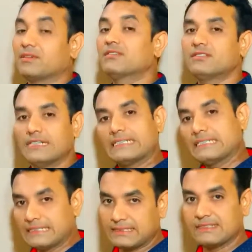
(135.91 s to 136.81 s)
because
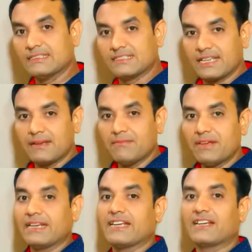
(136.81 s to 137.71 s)
it is the
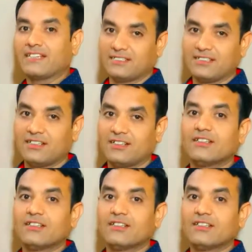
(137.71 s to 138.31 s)
same in English.